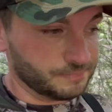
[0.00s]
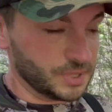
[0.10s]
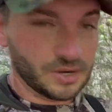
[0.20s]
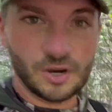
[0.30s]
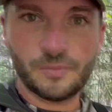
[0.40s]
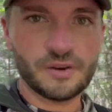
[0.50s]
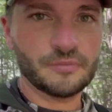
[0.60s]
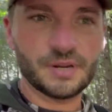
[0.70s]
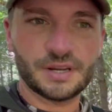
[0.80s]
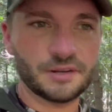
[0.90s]
You know, I hope
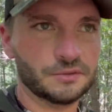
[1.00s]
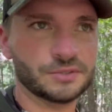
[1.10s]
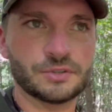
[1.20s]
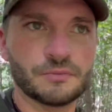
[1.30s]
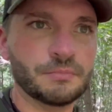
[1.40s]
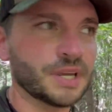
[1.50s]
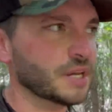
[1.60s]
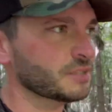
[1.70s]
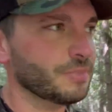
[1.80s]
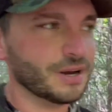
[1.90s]
everybody kills their biggest buck